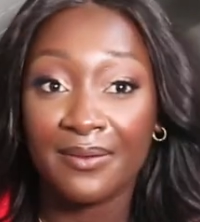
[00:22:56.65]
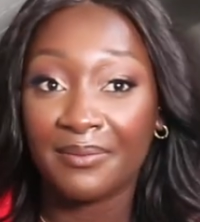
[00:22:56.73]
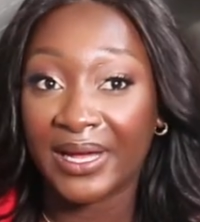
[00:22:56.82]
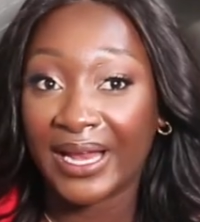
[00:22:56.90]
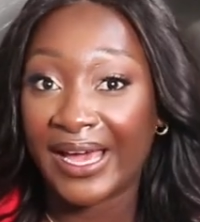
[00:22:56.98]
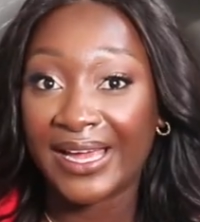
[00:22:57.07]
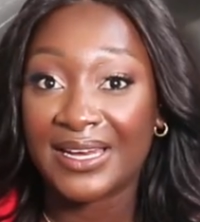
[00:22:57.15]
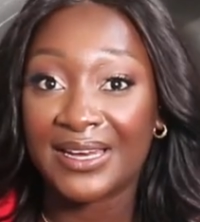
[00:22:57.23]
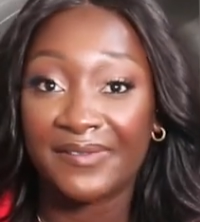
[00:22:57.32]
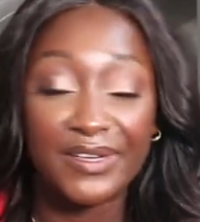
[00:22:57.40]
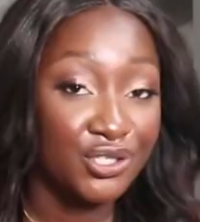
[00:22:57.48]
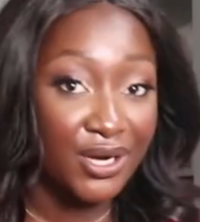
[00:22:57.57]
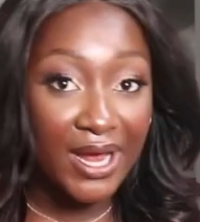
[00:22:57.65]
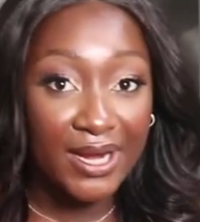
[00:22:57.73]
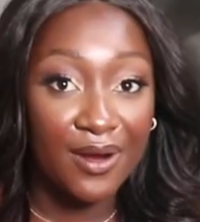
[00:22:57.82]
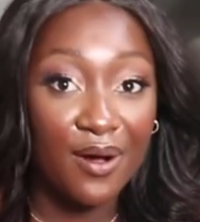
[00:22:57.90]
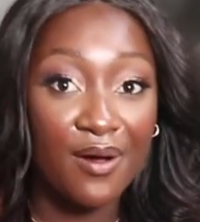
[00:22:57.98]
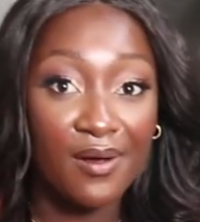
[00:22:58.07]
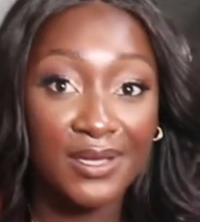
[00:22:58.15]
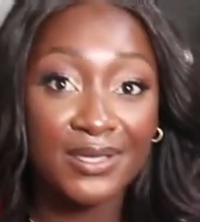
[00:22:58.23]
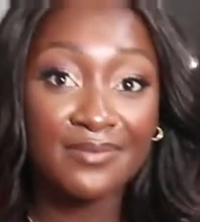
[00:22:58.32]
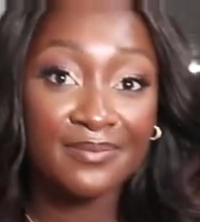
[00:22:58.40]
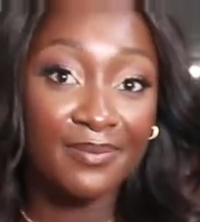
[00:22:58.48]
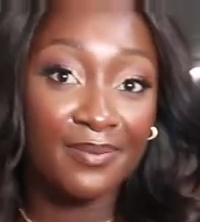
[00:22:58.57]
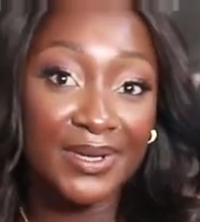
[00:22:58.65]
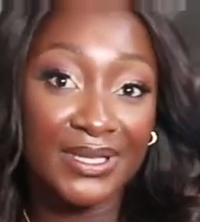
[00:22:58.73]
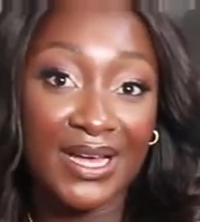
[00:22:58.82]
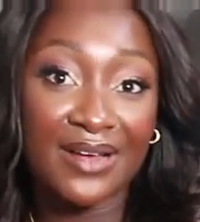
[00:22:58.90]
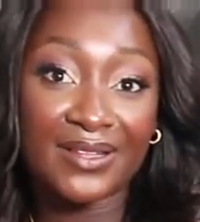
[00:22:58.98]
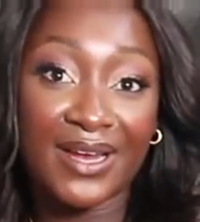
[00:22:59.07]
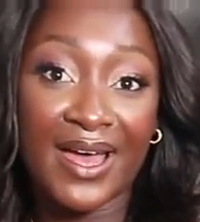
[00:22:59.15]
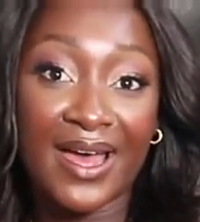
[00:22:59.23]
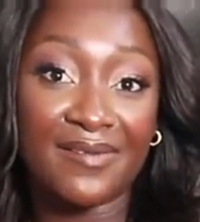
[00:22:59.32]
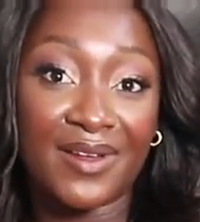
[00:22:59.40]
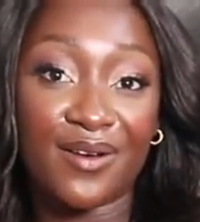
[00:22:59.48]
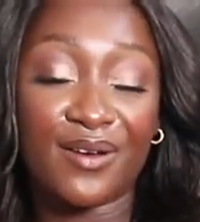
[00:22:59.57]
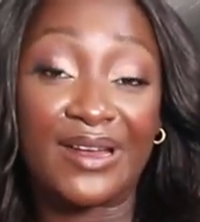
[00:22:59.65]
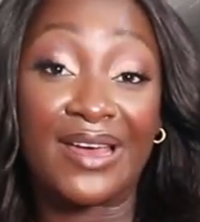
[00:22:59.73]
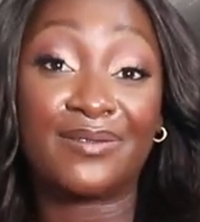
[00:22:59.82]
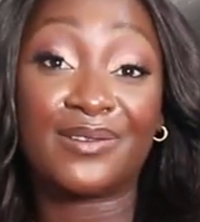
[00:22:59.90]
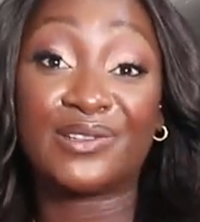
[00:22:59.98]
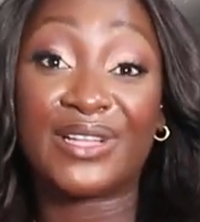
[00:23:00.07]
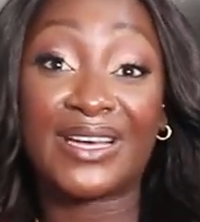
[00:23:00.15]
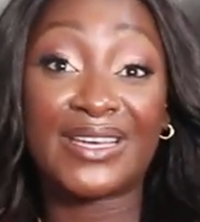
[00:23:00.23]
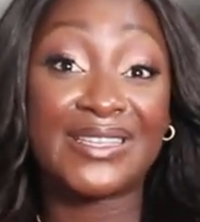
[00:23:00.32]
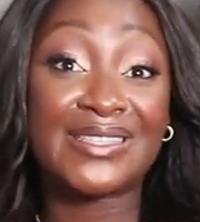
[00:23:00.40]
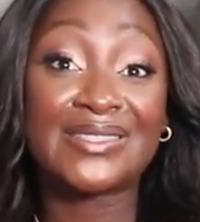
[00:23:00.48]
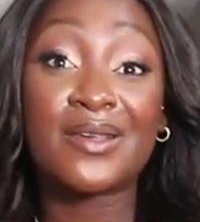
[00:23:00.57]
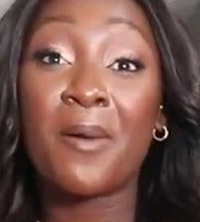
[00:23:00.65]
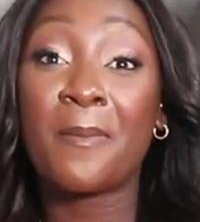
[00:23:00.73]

but I hadn't even tried it on but now that I have it on, I feel like it's